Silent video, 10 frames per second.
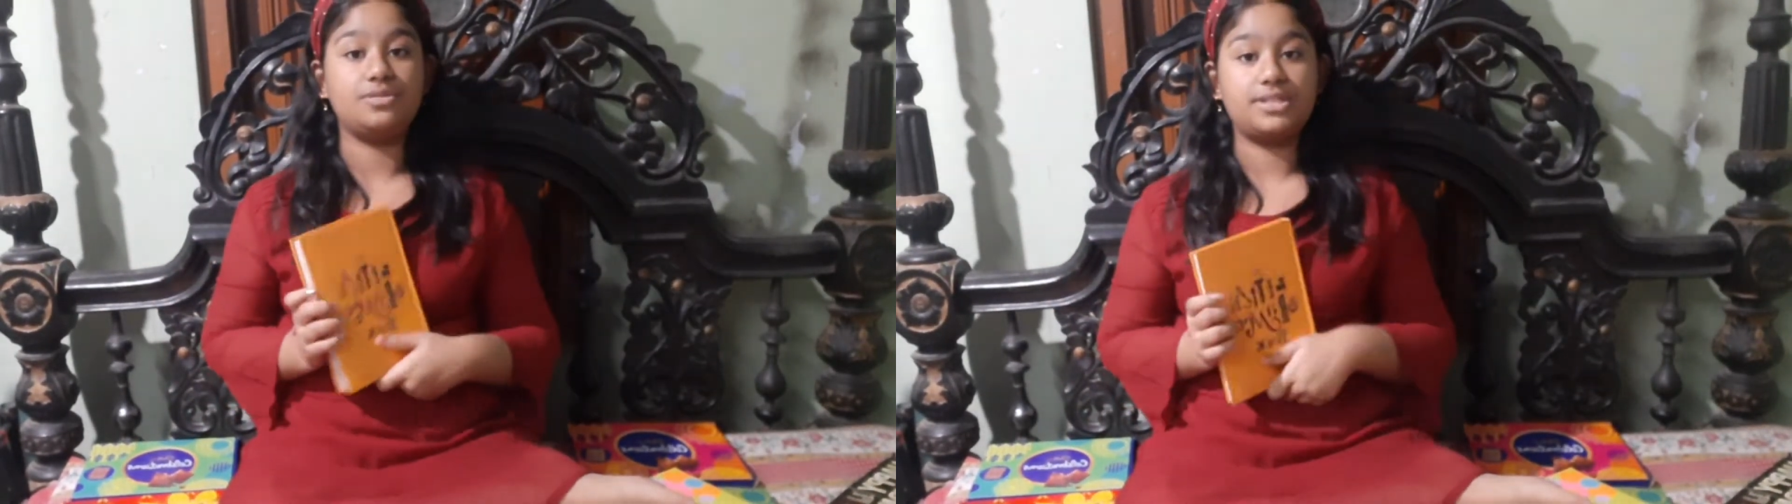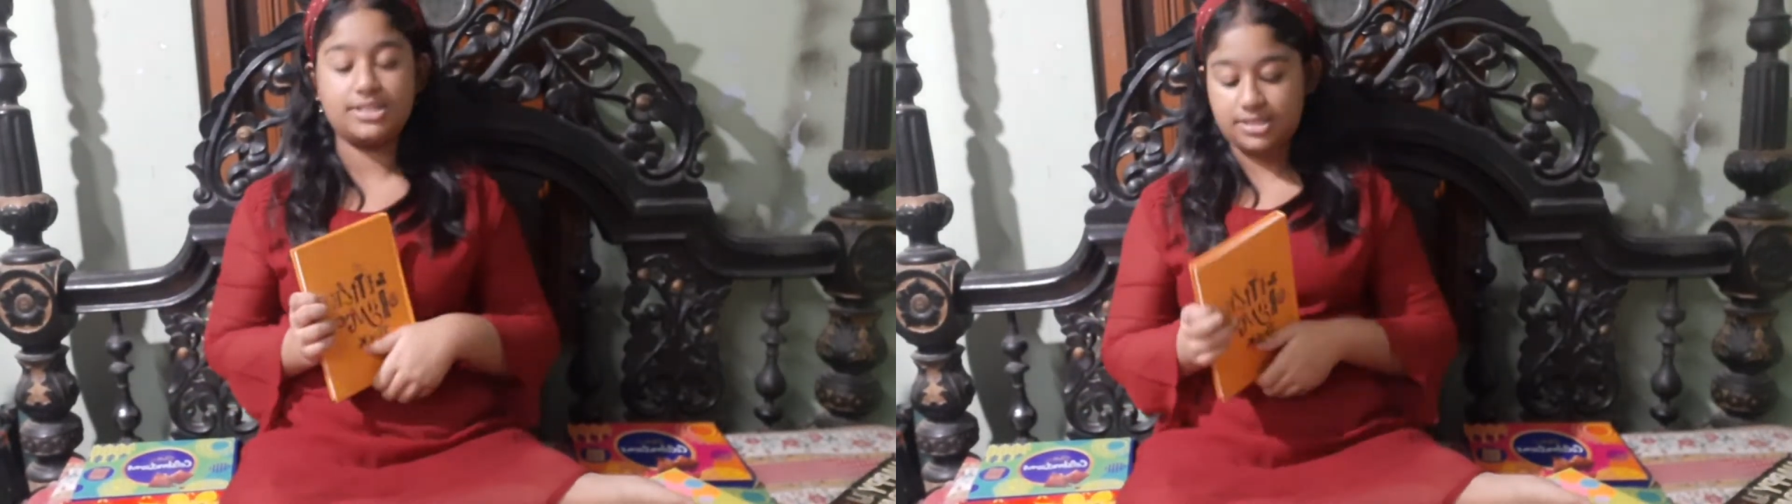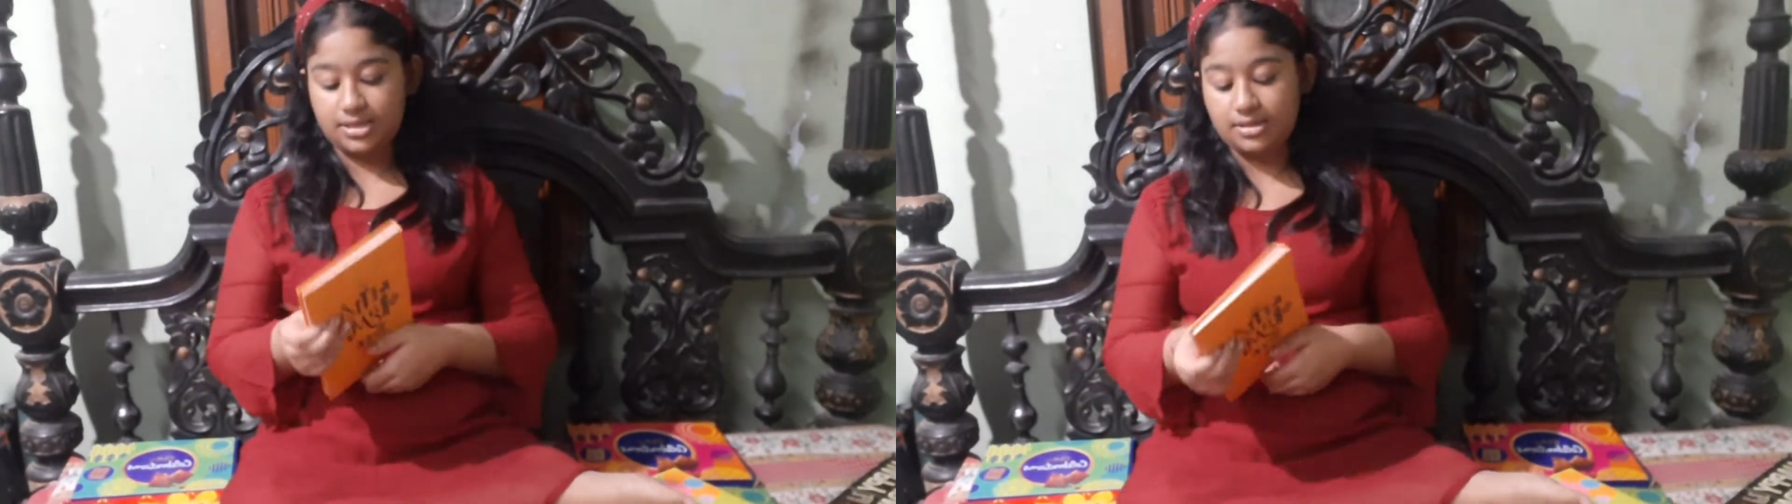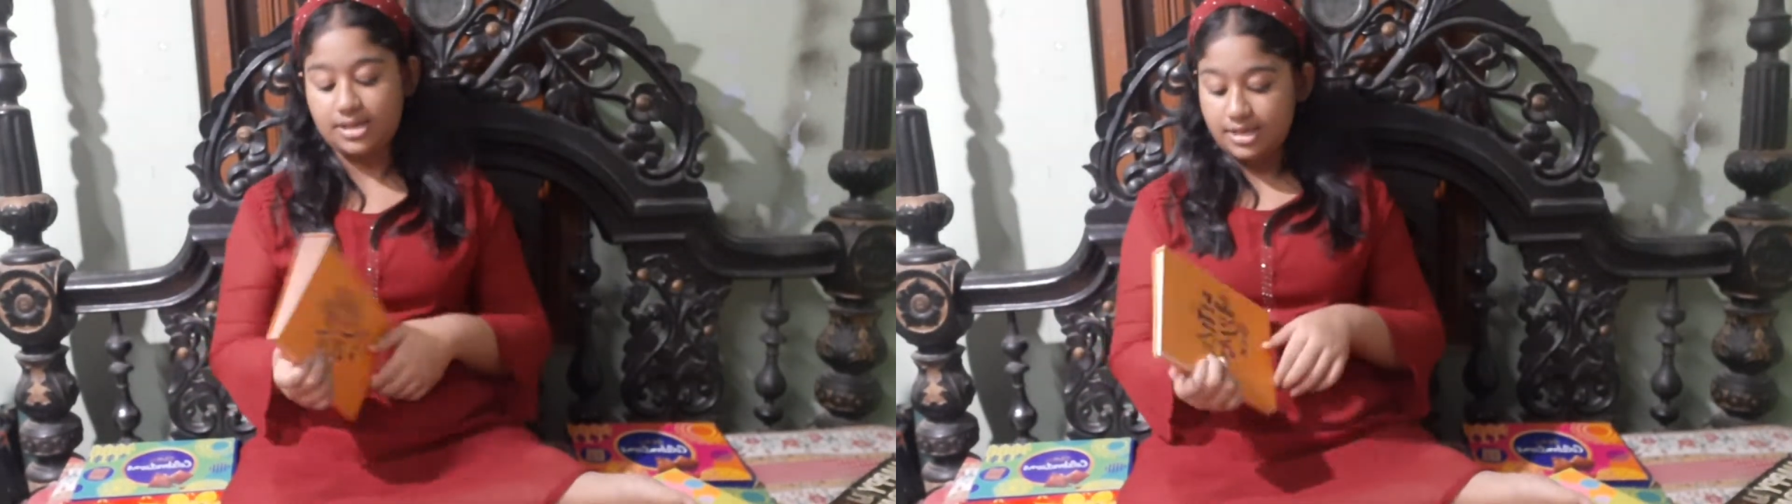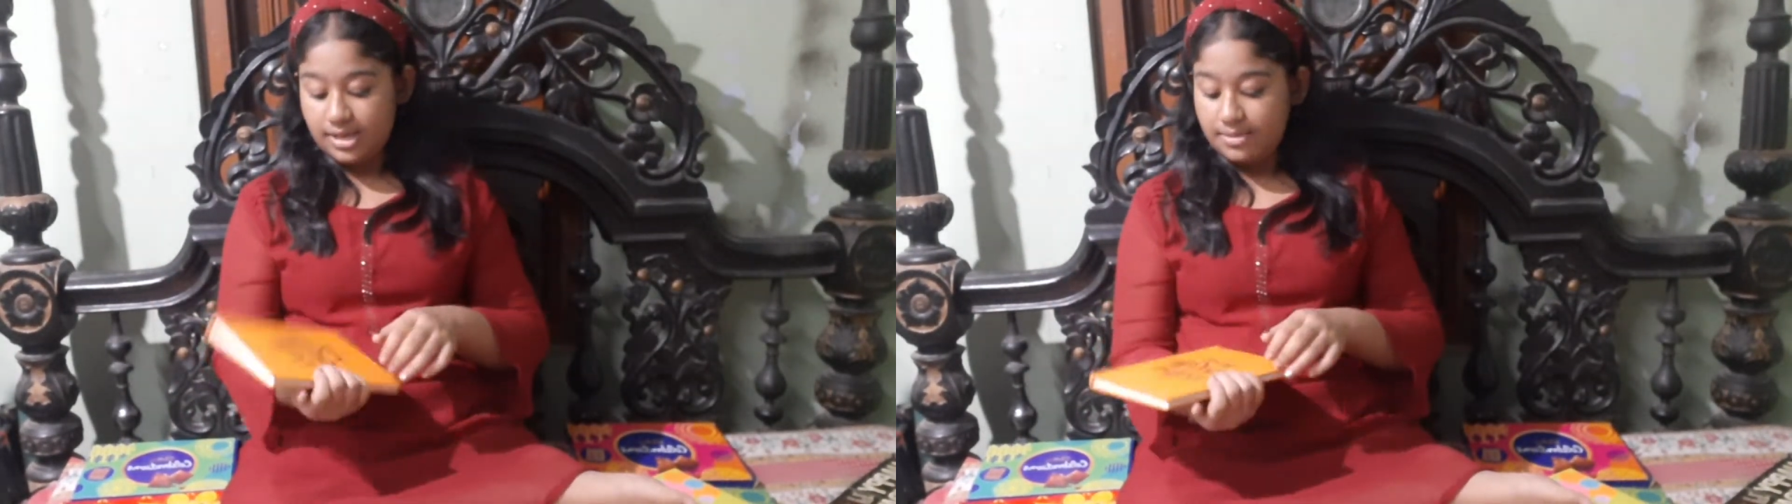this thing.
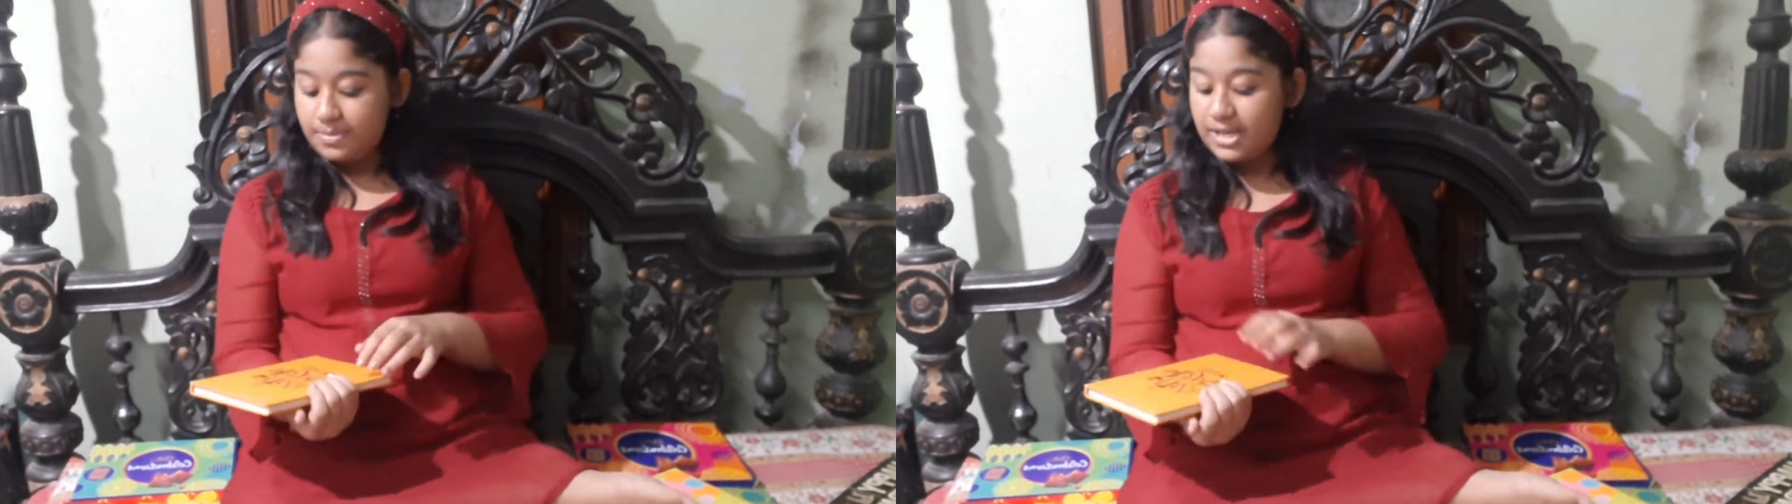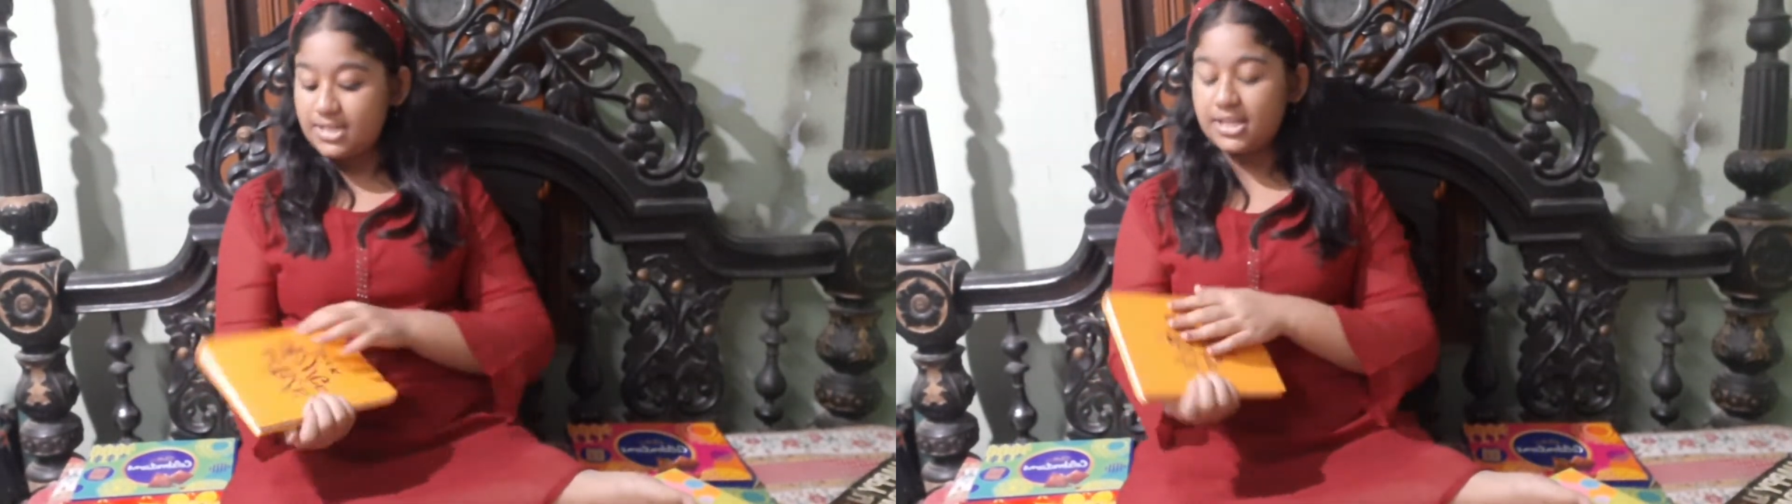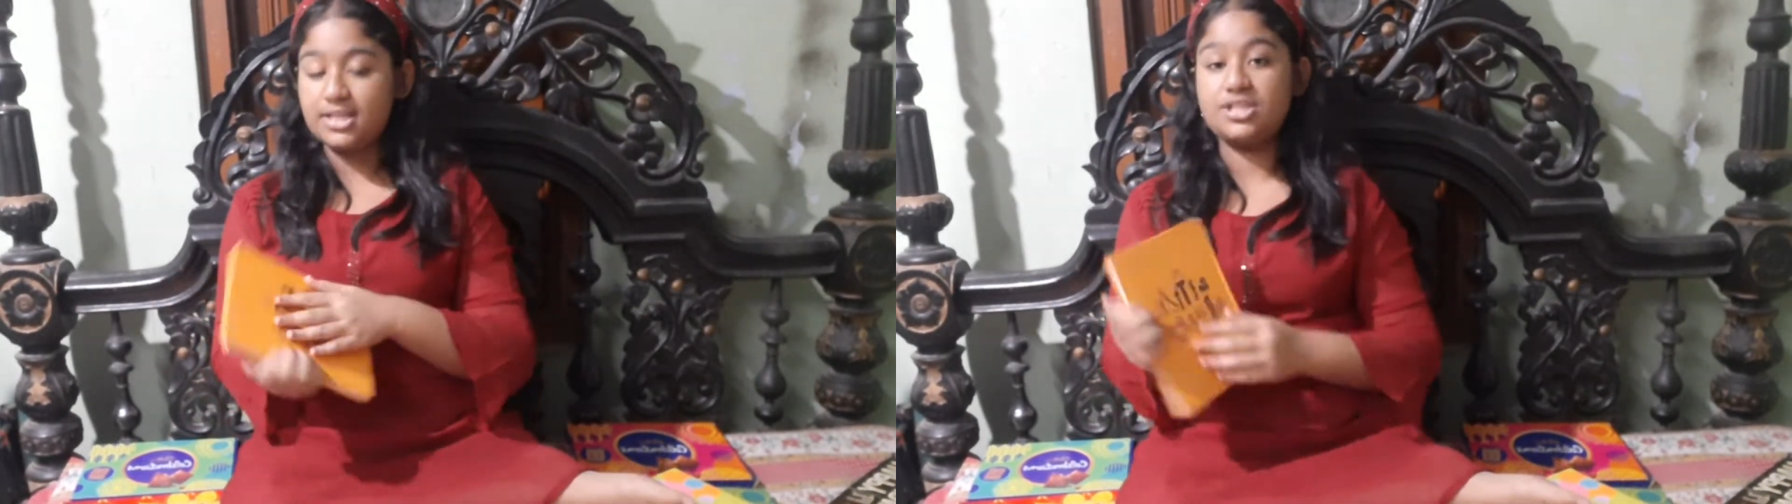Plus it's